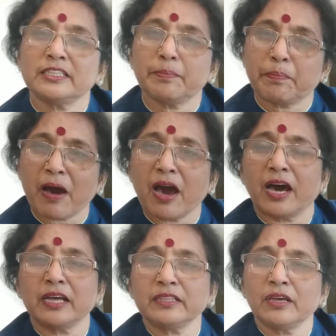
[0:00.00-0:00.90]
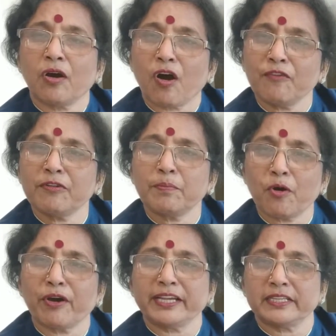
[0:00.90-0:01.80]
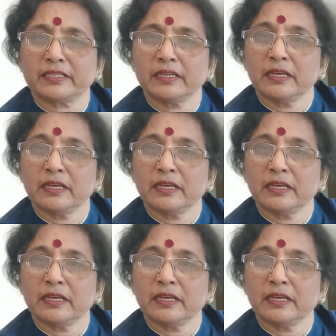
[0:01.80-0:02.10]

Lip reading: the path of a point.